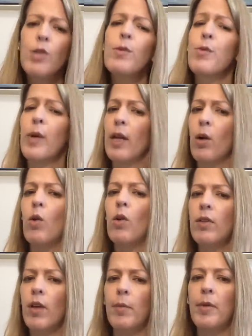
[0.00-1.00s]
She was really
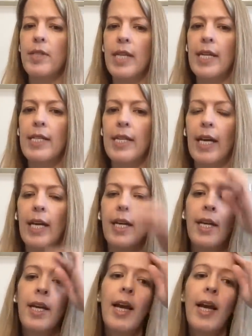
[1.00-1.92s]
old, almost 18.